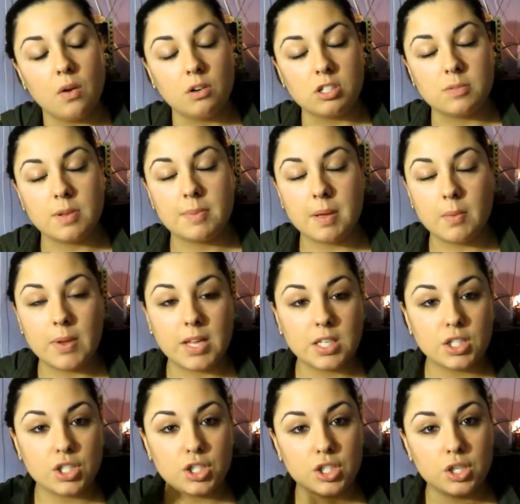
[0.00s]
which will be my week
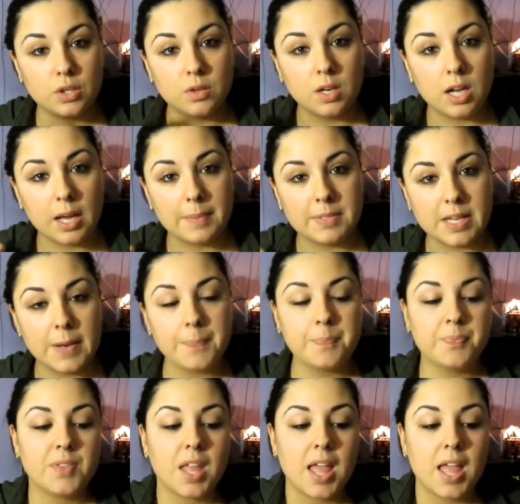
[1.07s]
to update.